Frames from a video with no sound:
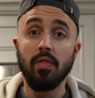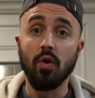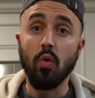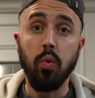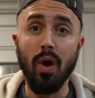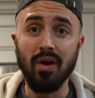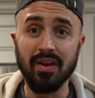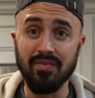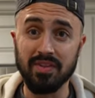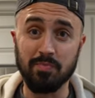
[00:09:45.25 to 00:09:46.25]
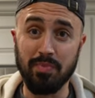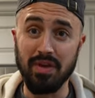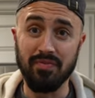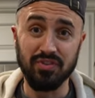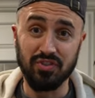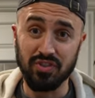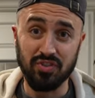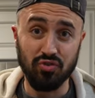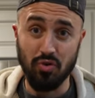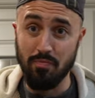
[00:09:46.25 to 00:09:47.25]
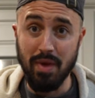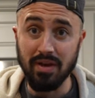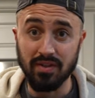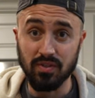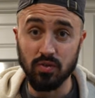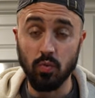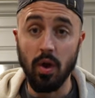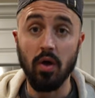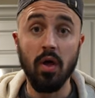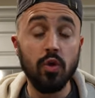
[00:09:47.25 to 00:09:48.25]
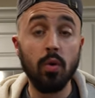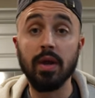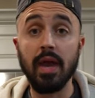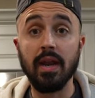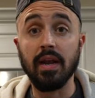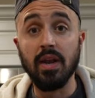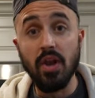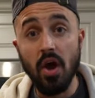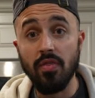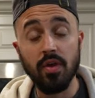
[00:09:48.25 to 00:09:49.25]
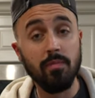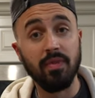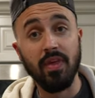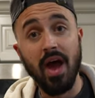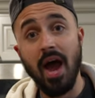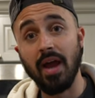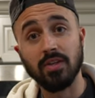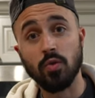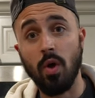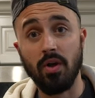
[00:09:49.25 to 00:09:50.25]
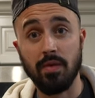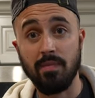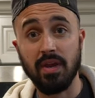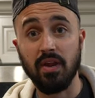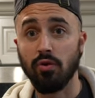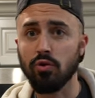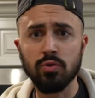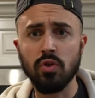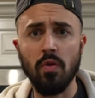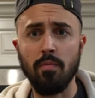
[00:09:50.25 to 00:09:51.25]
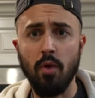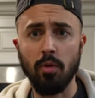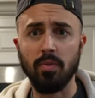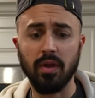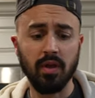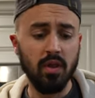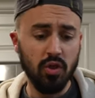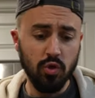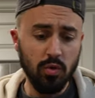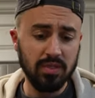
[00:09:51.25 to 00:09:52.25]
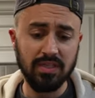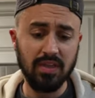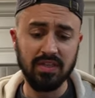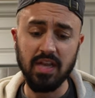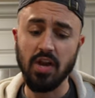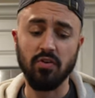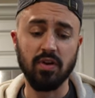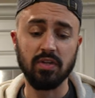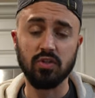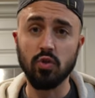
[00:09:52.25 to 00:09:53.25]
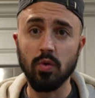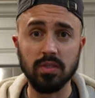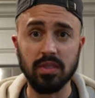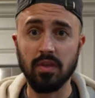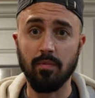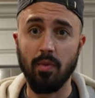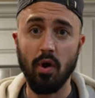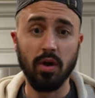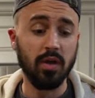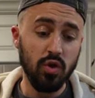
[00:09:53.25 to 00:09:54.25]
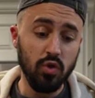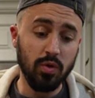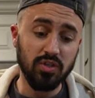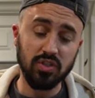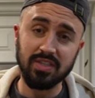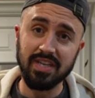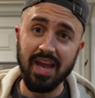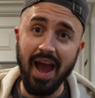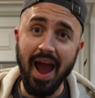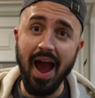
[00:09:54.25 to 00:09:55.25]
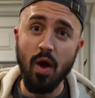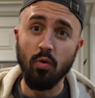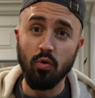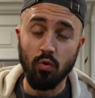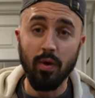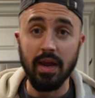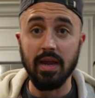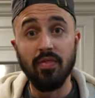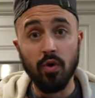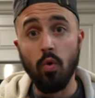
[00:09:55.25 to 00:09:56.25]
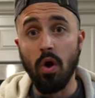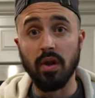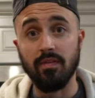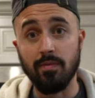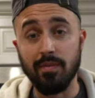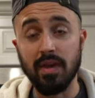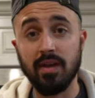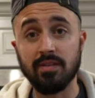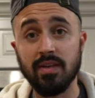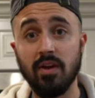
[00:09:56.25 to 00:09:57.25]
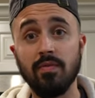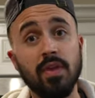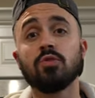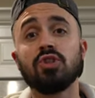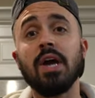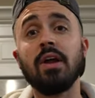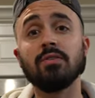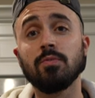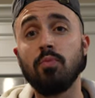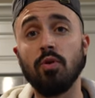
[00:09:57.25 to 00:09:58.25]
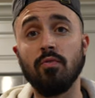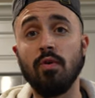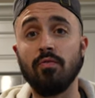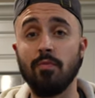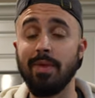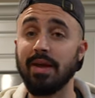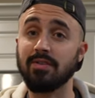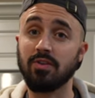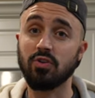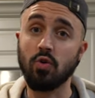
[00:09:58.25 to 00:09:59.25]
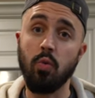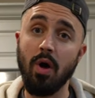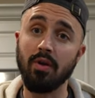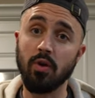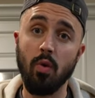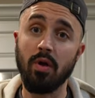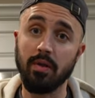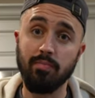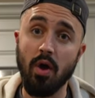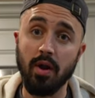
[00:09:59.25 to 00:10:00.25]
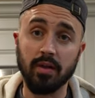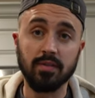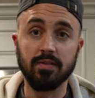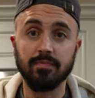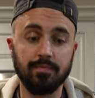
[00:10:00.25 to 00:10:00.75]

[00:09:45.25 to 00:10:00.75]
The quality of this beef is just tremendous as well. You are getting nothing but the highest quality meat here. You saw the marbling, you could see the tenderness, you could see the bark, you could just see how great the quality of the meat is here. So shout out to Porter Road for making such quality, quality products.